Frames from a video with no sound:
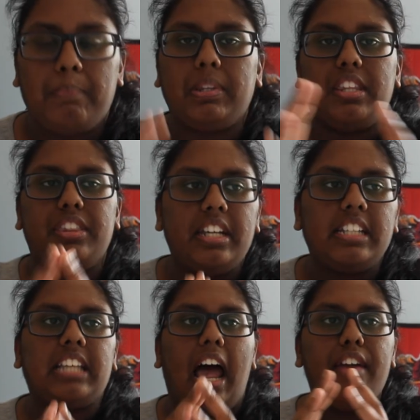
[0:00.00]
But the
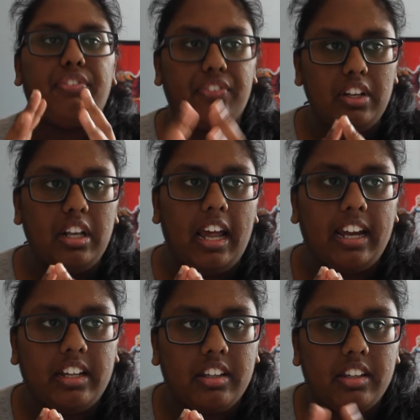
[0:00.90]
thing is, I feel
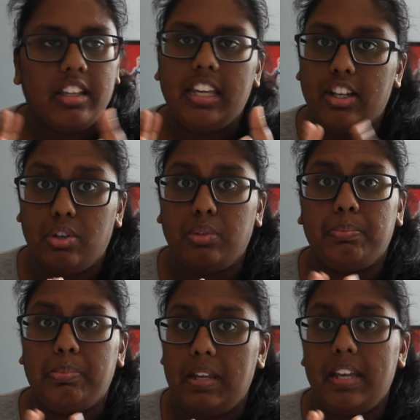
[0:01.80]
like he
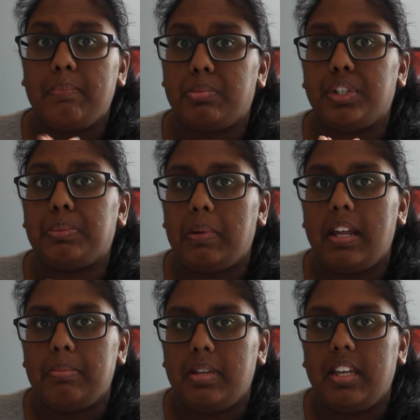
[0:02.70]
could be a bridge
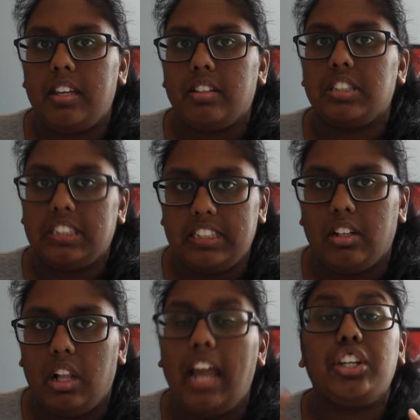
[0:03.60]
baby
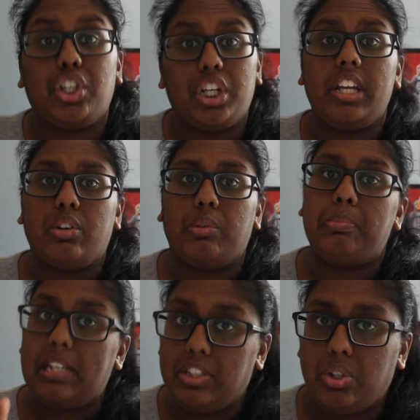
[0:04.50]
still, and she
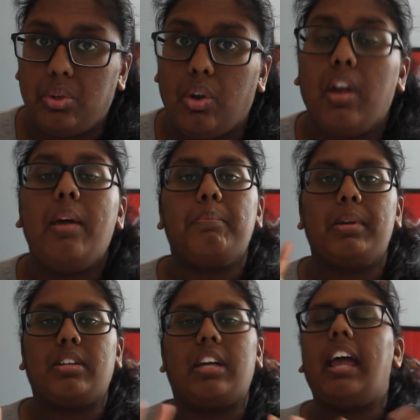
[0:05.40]
could be too,
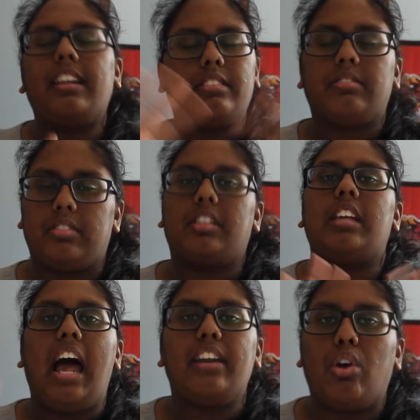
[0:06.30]
because, and
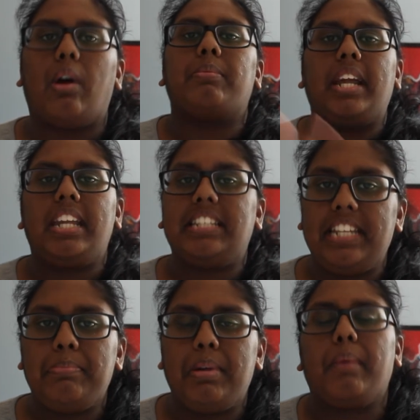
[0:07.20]
I know I'm getting
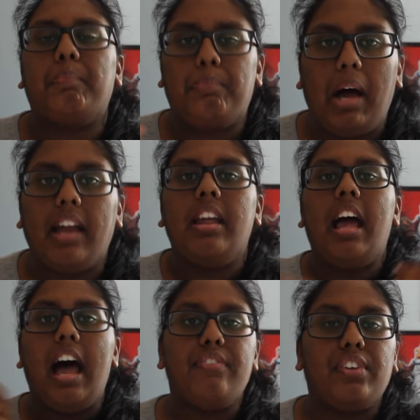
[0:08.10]
deep here, but
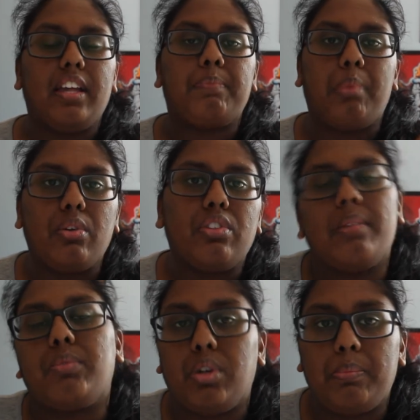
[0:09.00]
I feel like both of
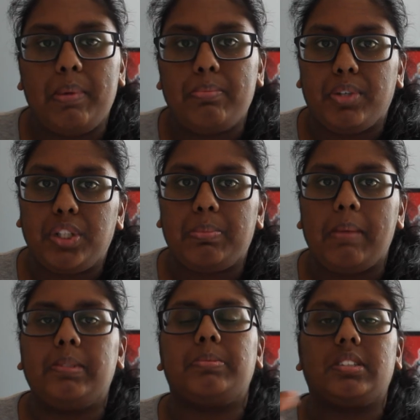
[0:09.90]
them could be bridge
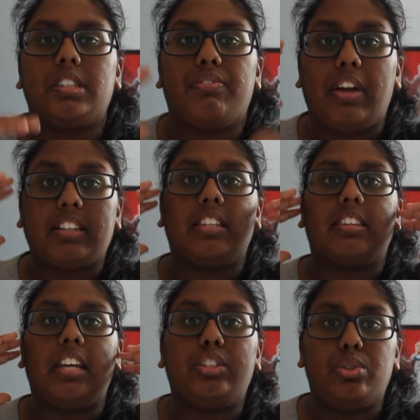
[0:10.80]
babies because of the fact
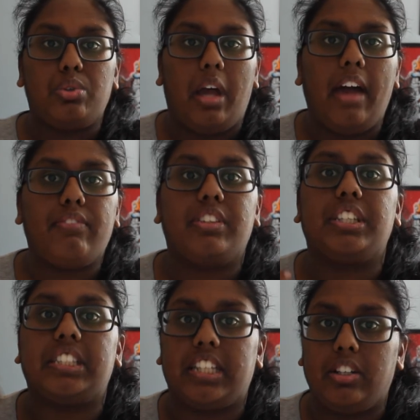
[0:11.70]
that they do have the
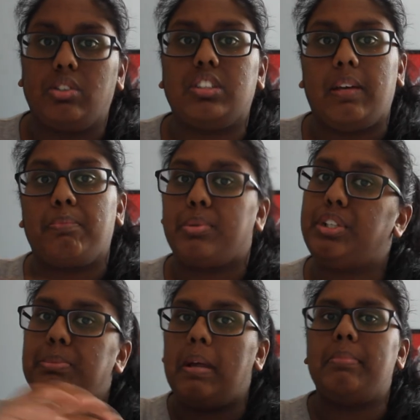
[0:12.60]
skills a
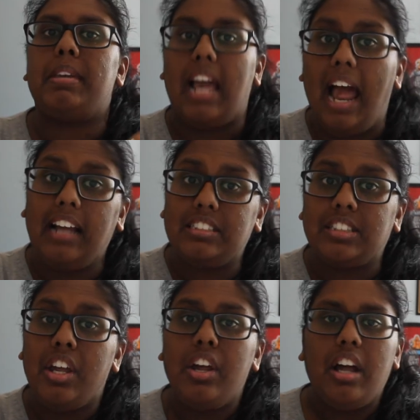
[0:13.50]
bridge baby has,